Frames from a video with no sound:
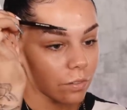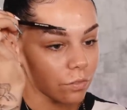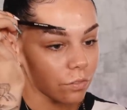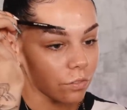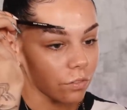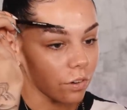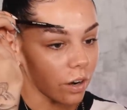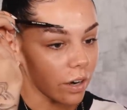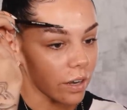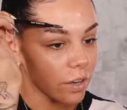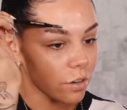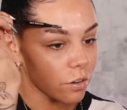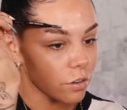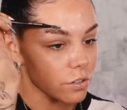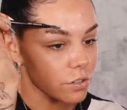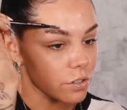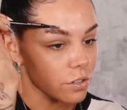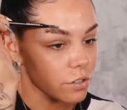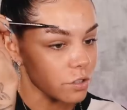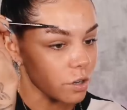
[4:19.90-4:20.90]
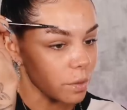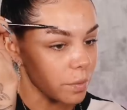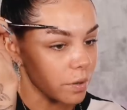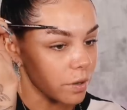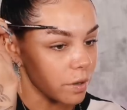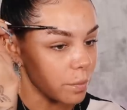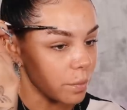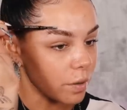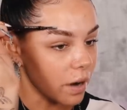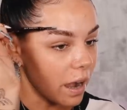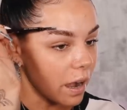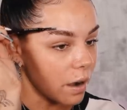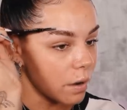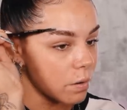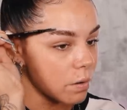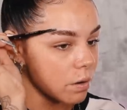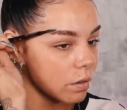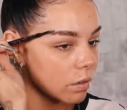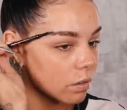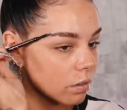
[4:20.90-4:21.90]
run it across the top of your
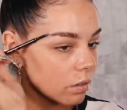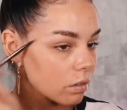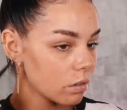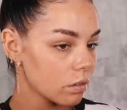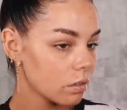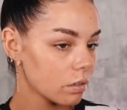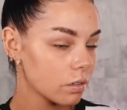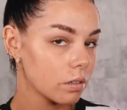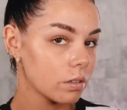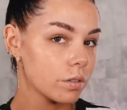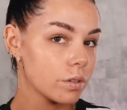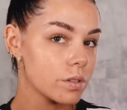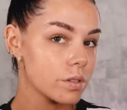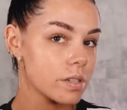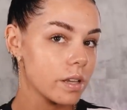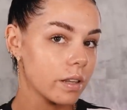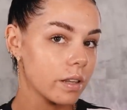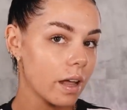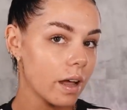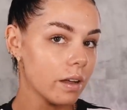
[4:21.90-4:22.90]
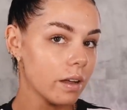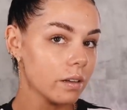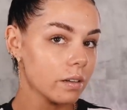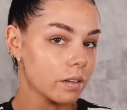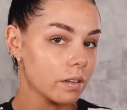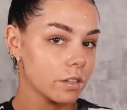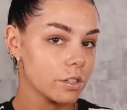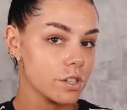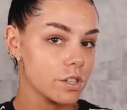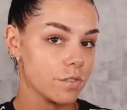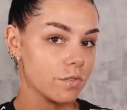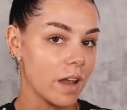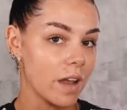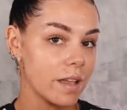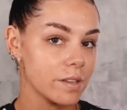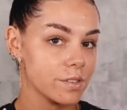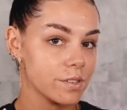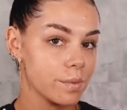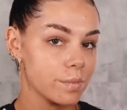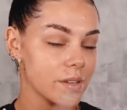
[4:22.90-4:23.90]
brow. You see that? Just
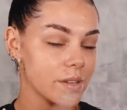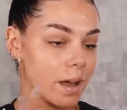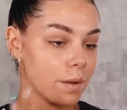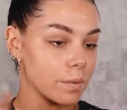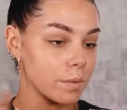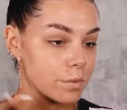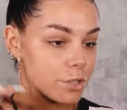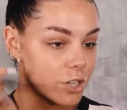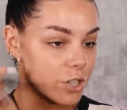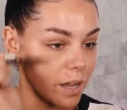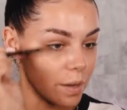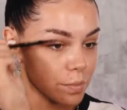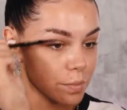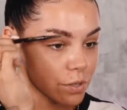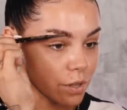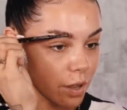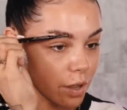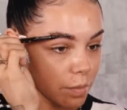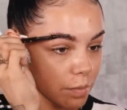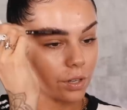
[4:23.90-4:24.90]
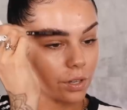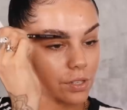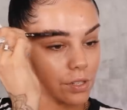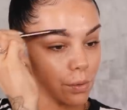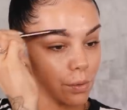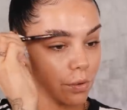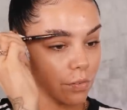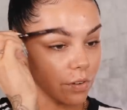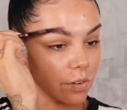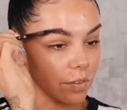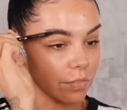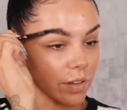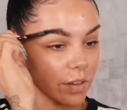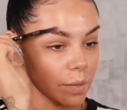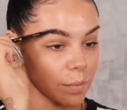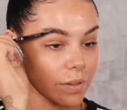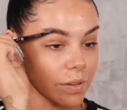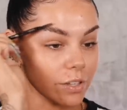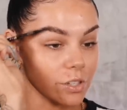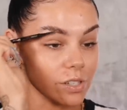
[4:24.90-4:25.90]
flattens them down and shapes them. They still look fluffy,
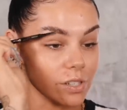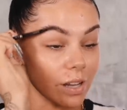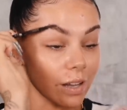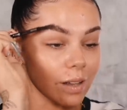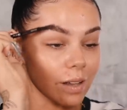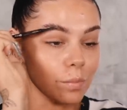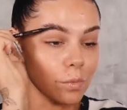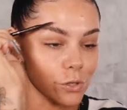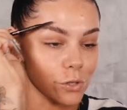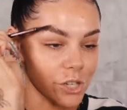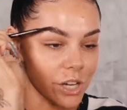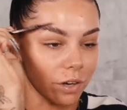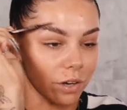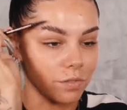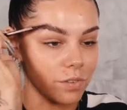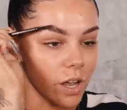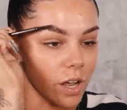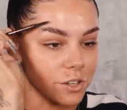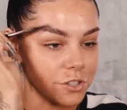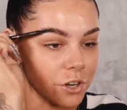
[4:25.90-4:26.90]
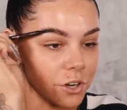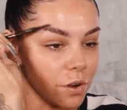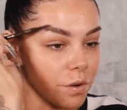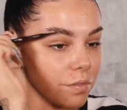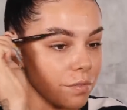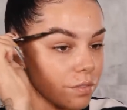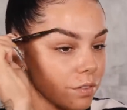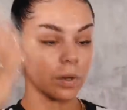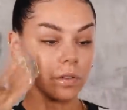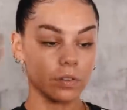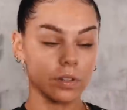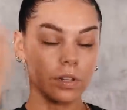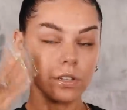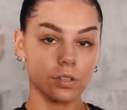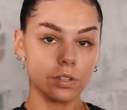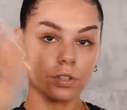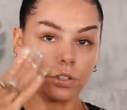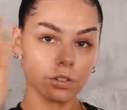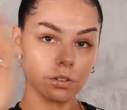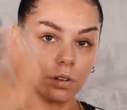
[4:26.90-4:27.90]
but they're just like a more chill version of. Wait for
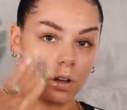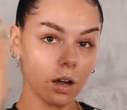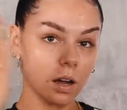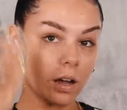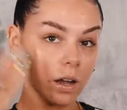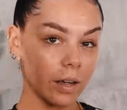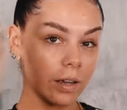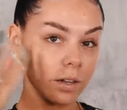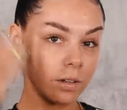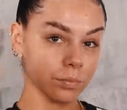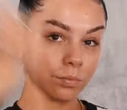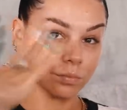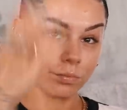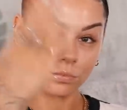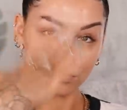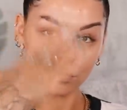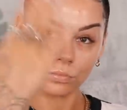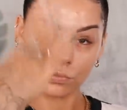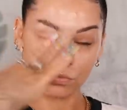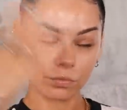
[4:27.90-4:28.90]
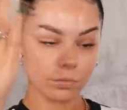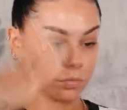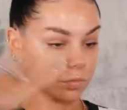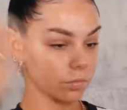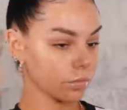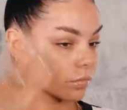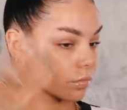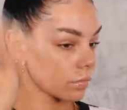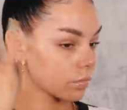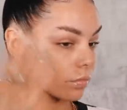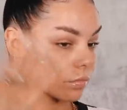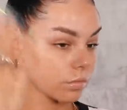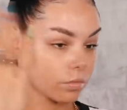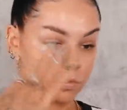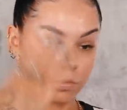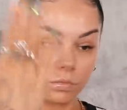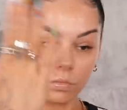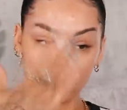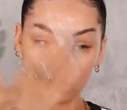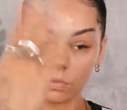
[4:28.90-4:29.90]
this to dry. You want the product to be completely
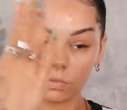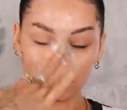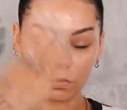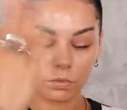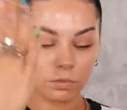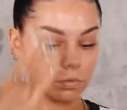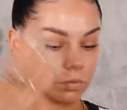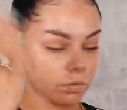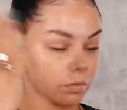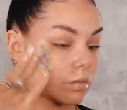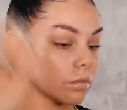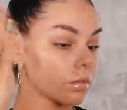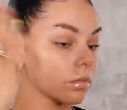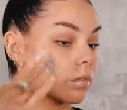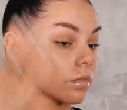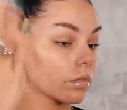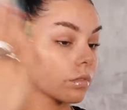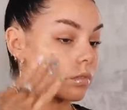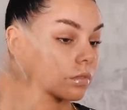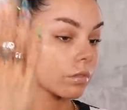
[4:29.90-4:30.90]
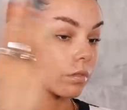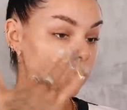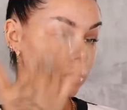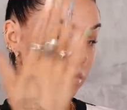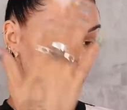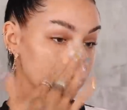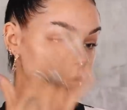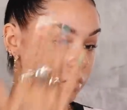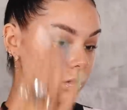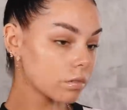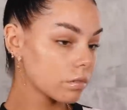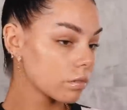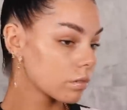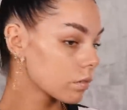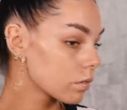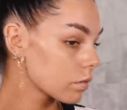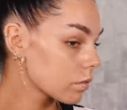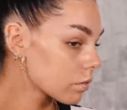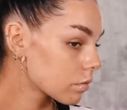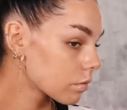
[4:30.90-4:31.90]
set before you go in with any other product, otherwise
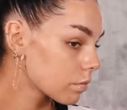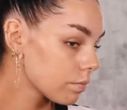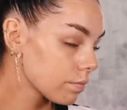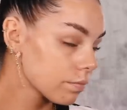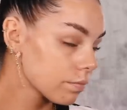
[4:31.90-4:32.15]
it won't